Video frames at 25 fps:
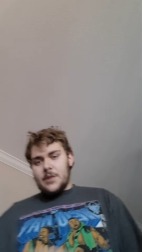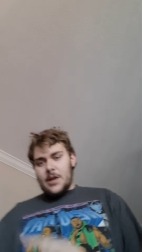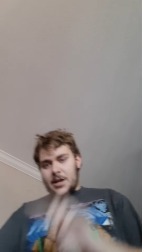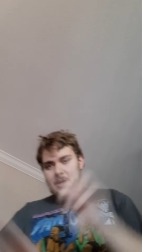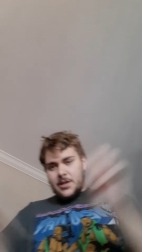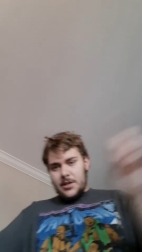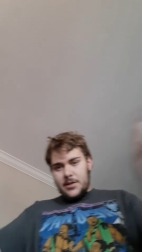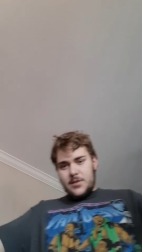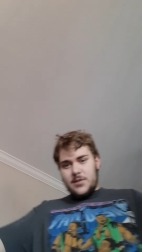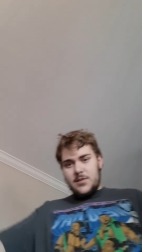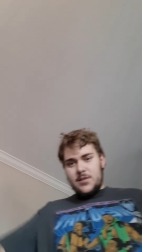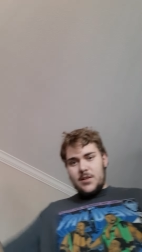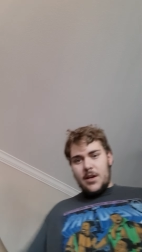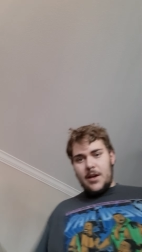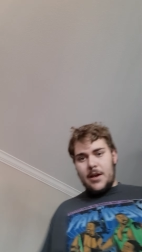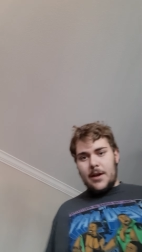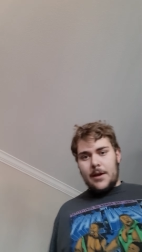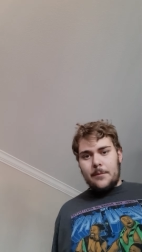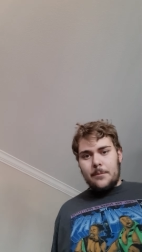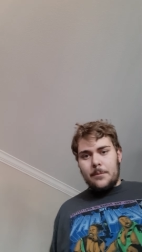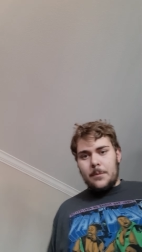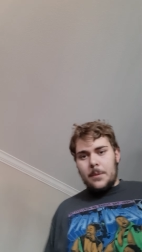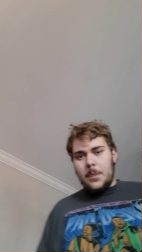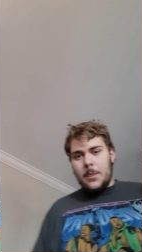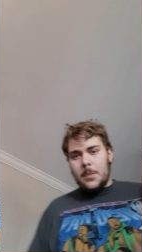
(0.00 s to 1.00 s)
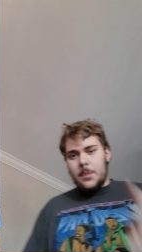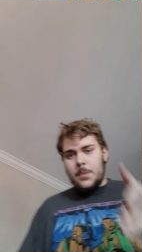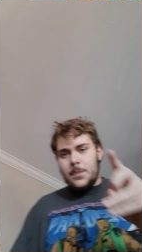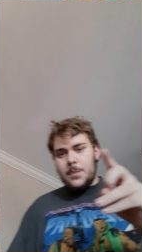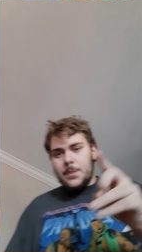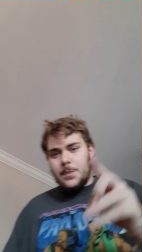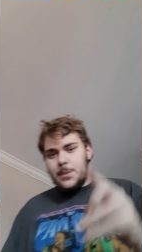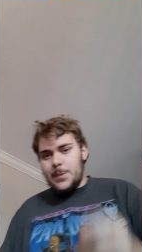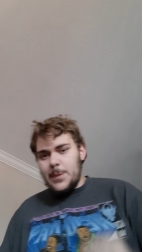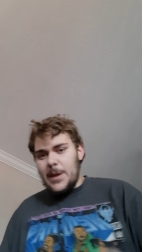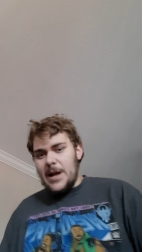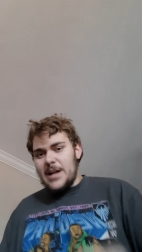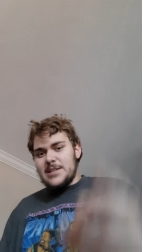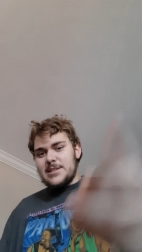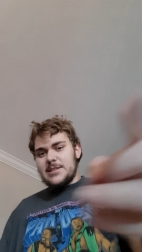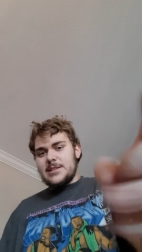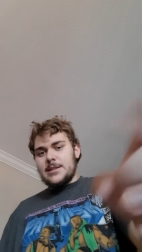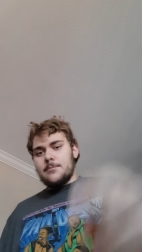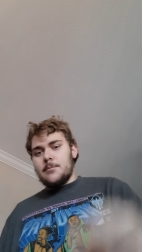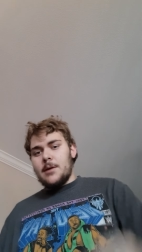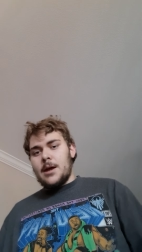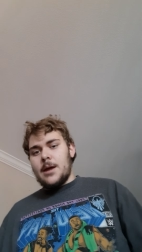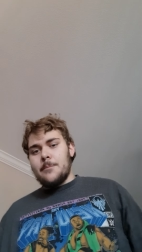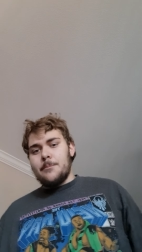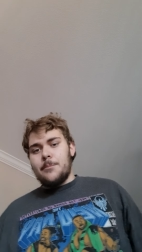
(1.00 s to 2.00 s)
that is said, that's
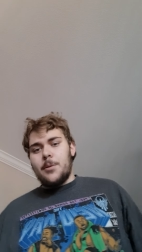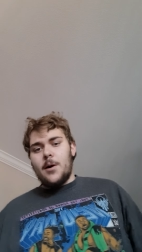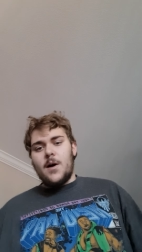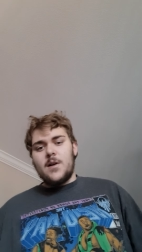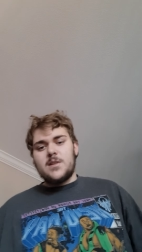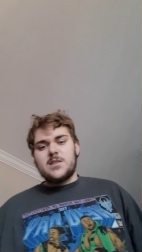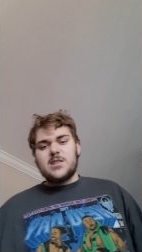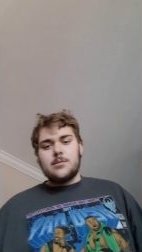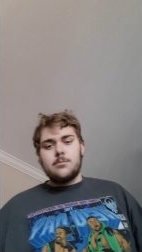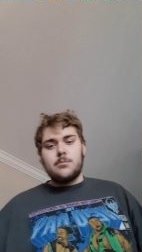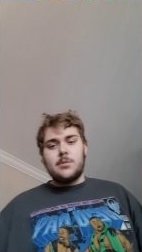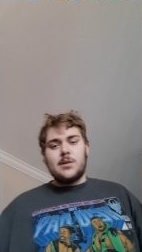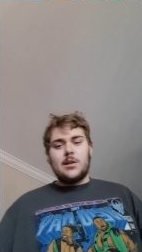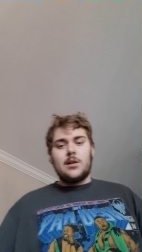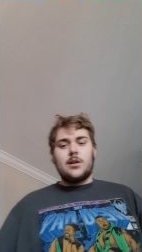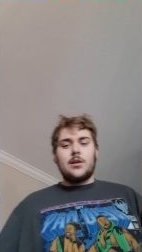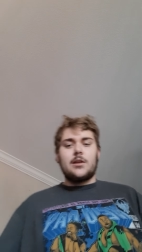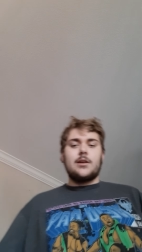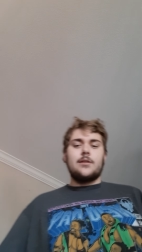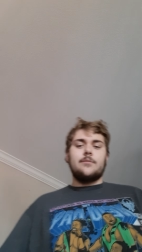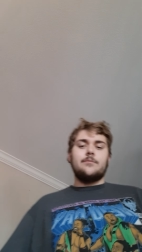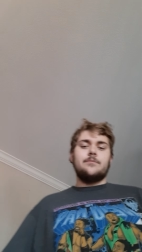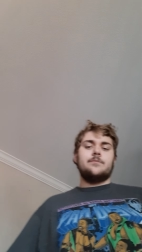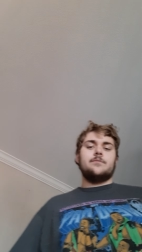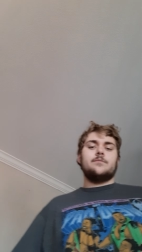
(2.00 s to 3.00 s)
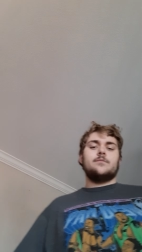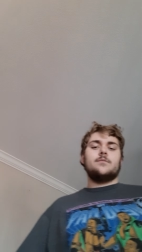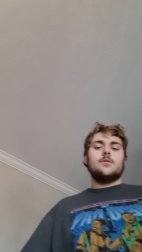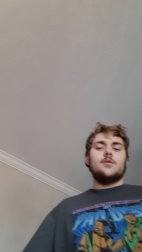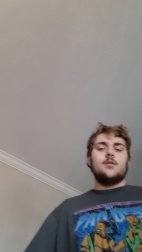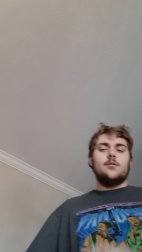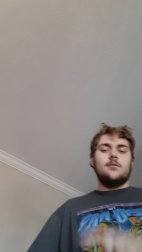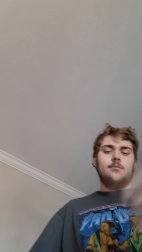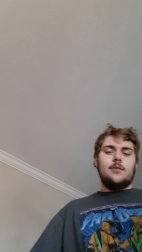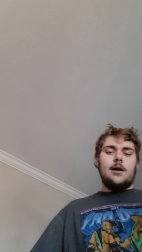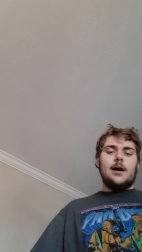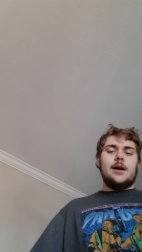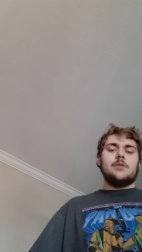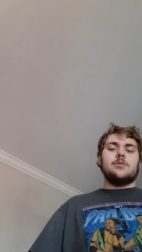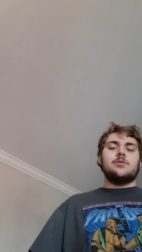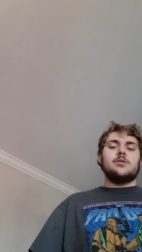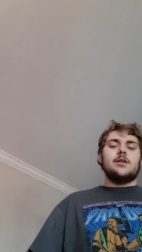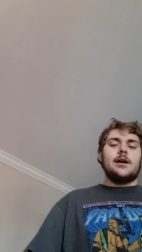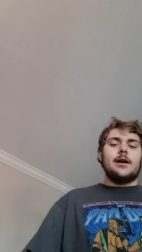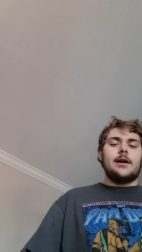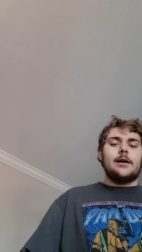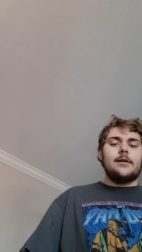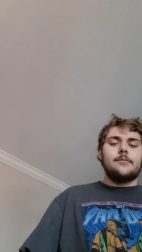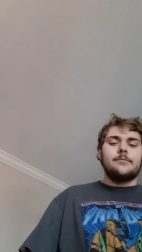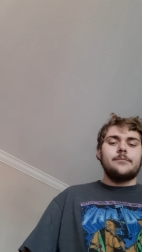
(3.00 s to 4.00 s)
the main possibility right
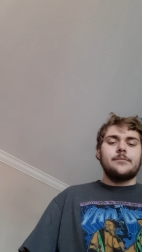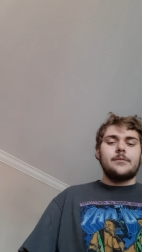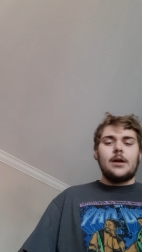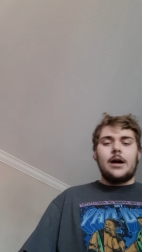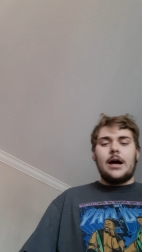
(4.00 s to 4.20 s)
there.